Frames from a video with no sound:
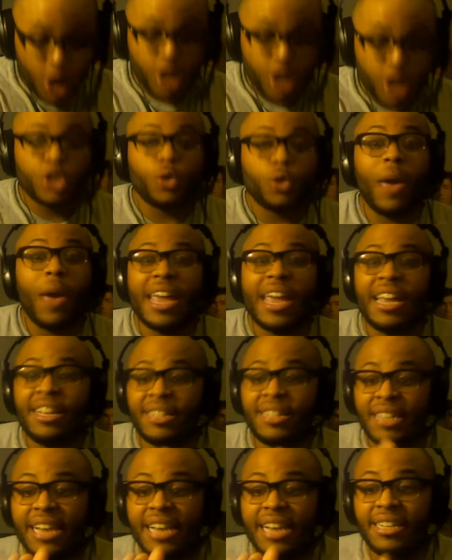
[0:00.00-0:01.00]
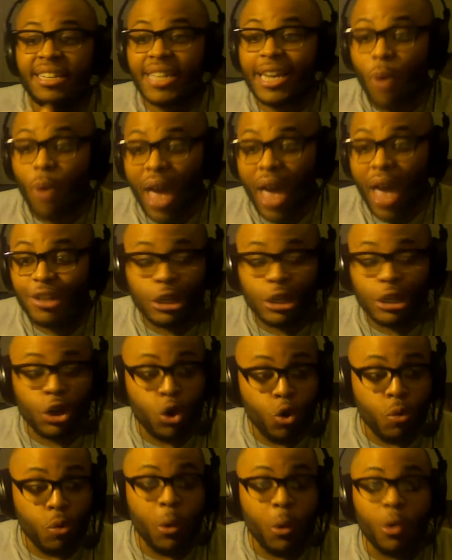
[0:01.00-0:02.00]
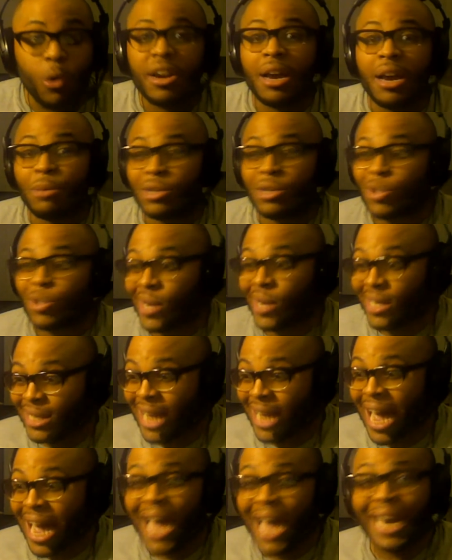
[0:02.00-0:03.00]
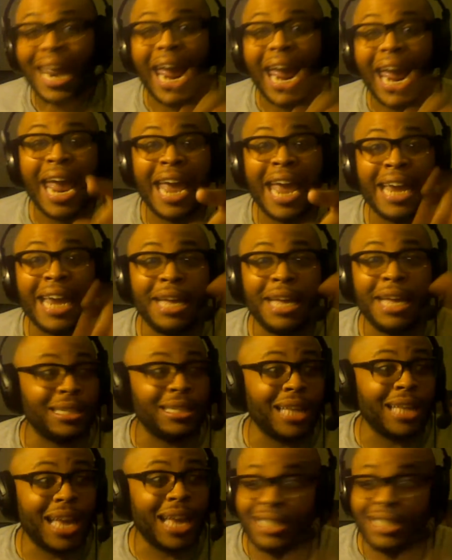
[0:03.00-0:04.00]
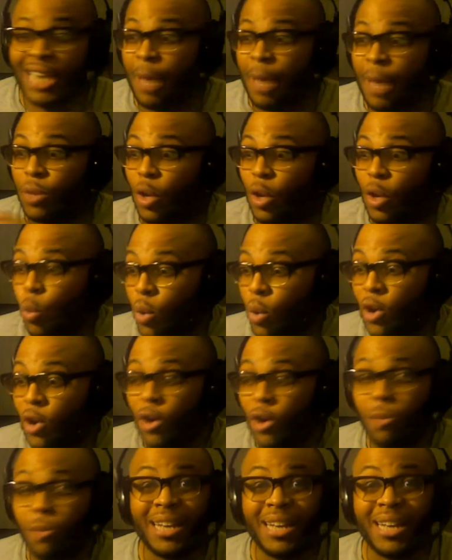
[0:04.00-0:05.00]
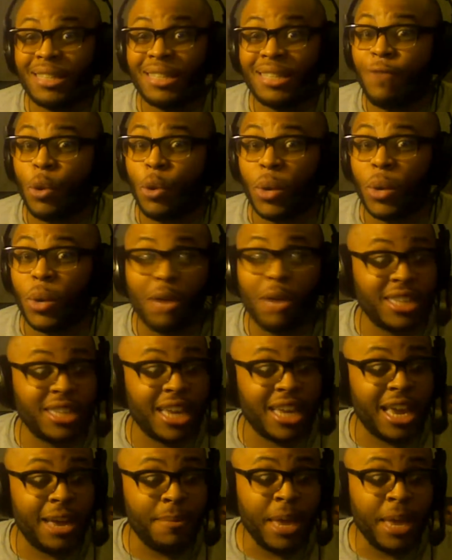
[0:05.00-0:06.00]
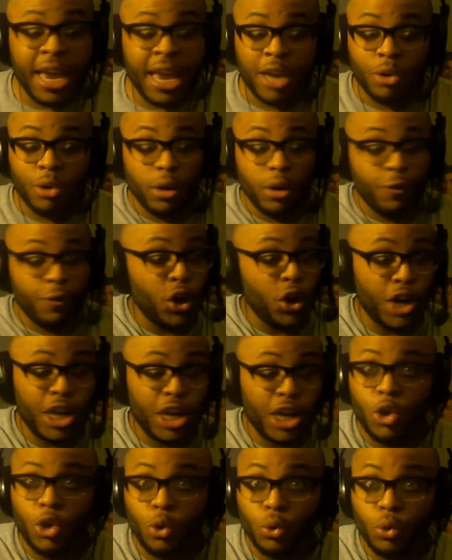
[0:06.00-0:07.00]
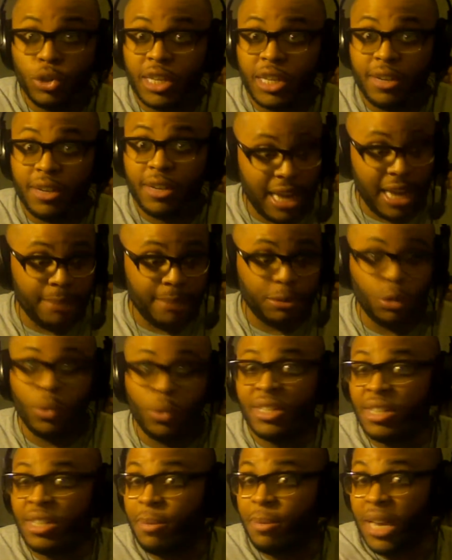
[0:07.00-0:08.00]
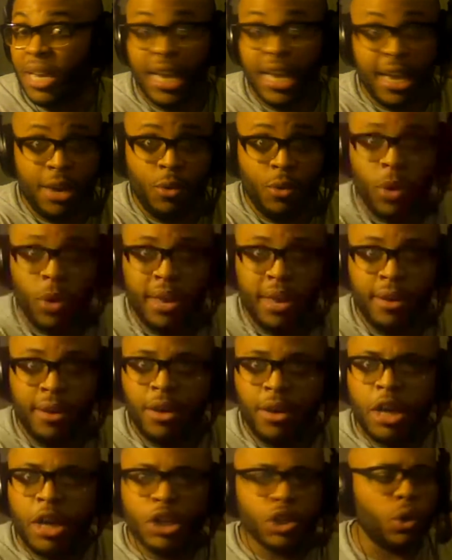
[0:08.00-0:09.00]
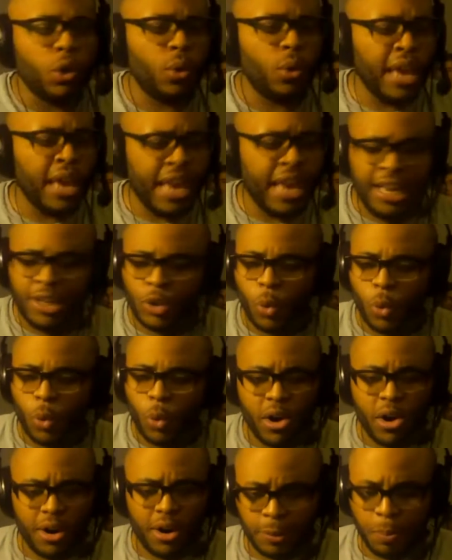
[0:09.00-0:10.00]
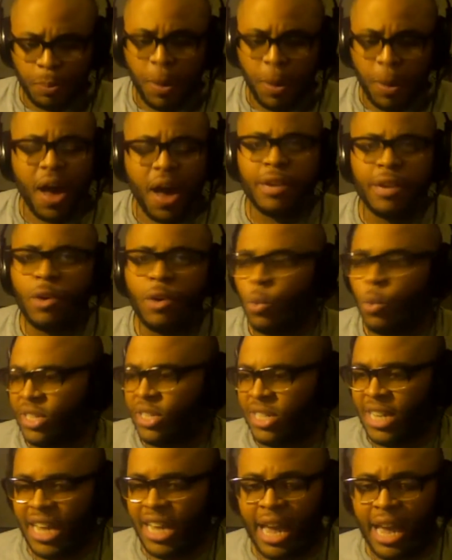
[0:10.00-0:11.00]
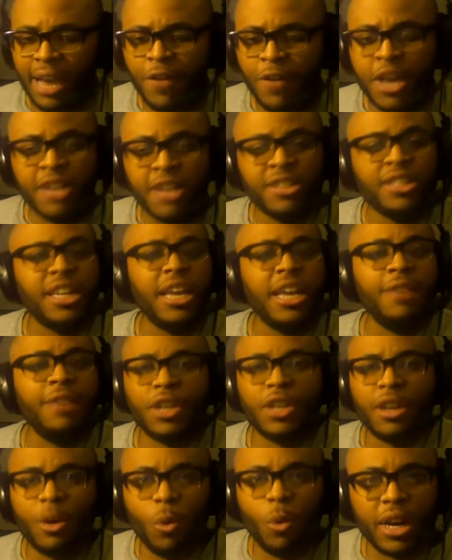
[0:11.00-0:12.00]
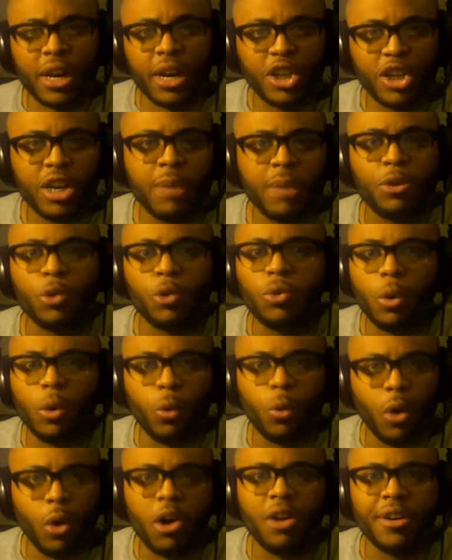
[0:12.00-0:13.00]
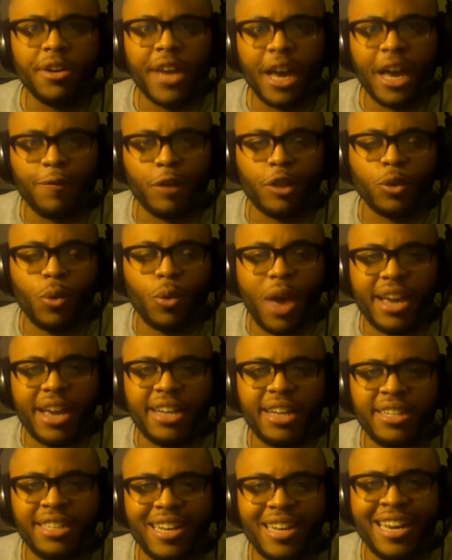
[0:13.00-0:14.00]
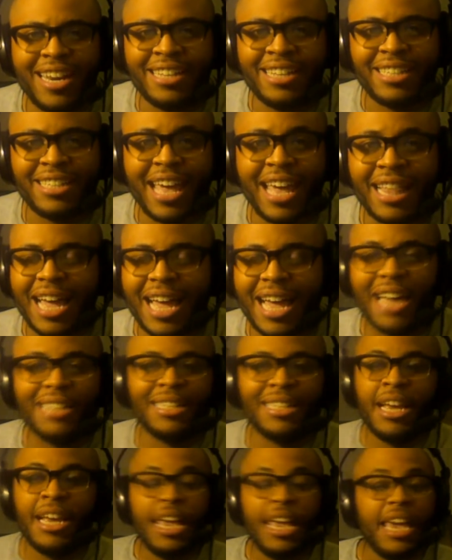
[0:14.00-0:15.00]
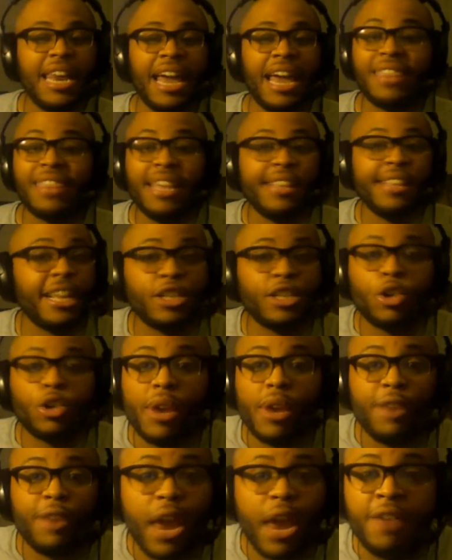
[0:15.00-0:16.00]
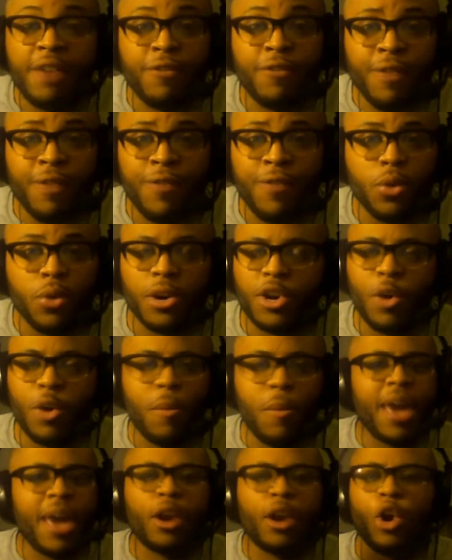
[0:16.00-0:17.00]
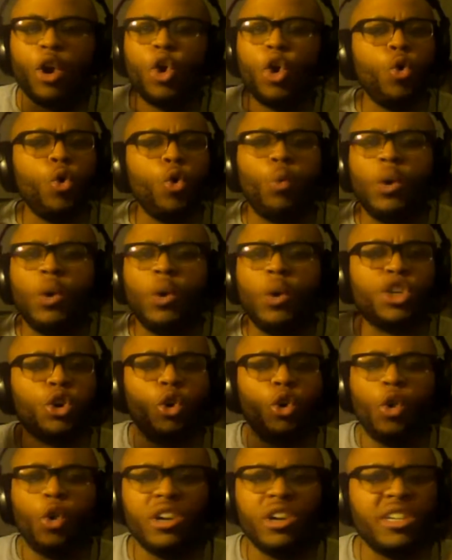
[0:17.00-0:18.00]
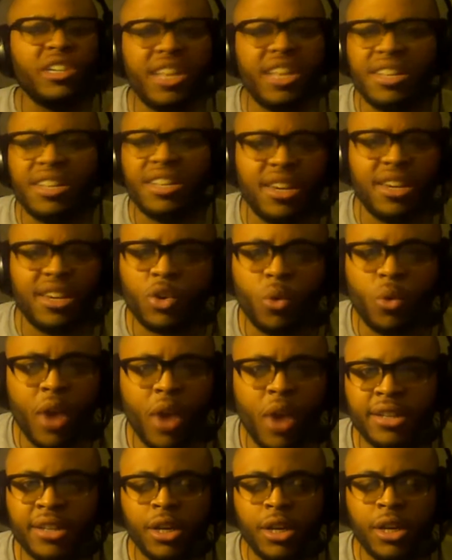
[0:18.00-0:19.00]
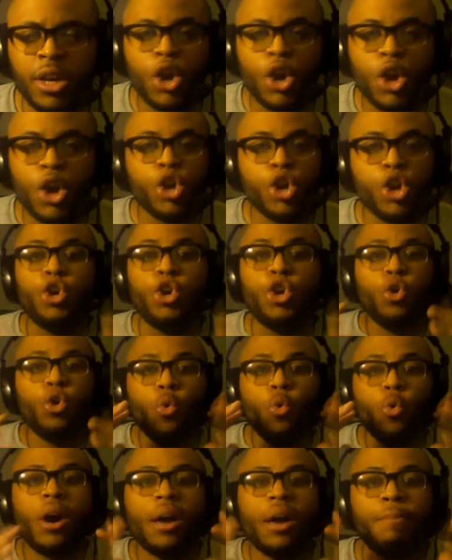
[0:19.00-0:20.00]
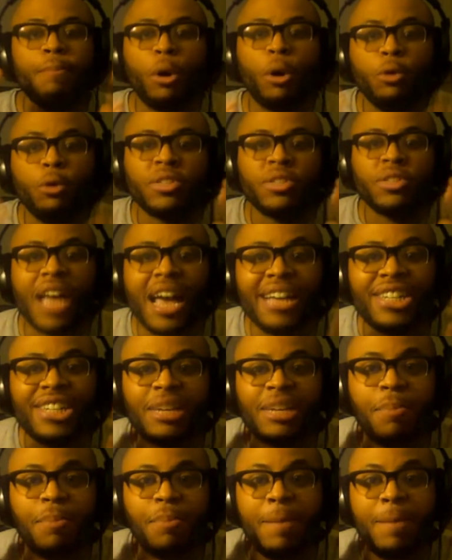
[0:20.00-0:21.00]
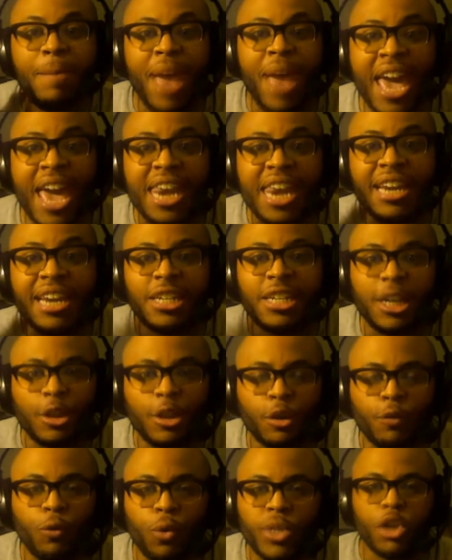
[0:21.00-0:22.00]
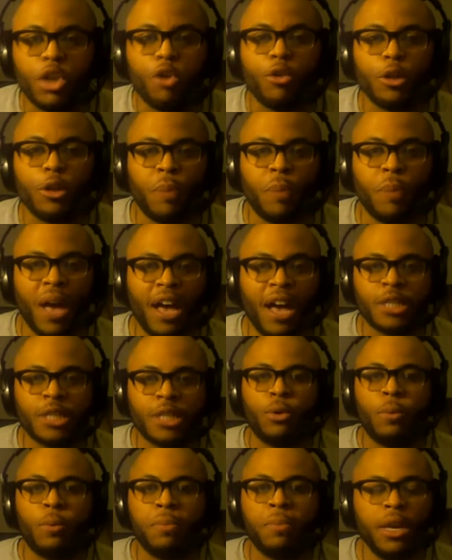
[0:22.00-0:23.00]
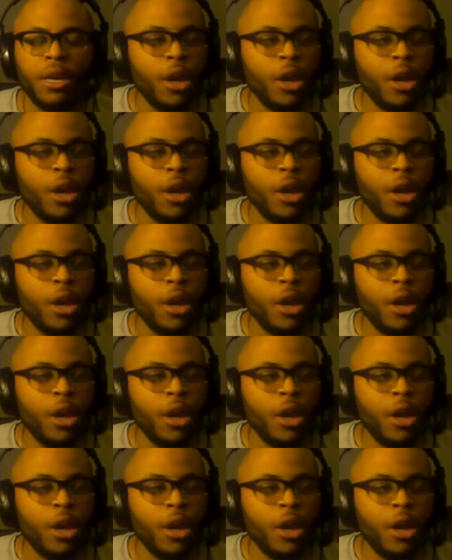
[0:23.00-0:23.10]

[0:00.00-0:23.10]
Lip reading: Swaggy C still has 2 more numbers on his side, and his alliance kept their word because they voted out Sam in order for her to use the damn twist to begin with. So his word is bond with Steve. Steve is going to want to jump through a wall now for Swaggy C and his allies, and I think that's great for every viewer. No matter what your horse is in this race, you want both sides to be mad at each other for as long as possible.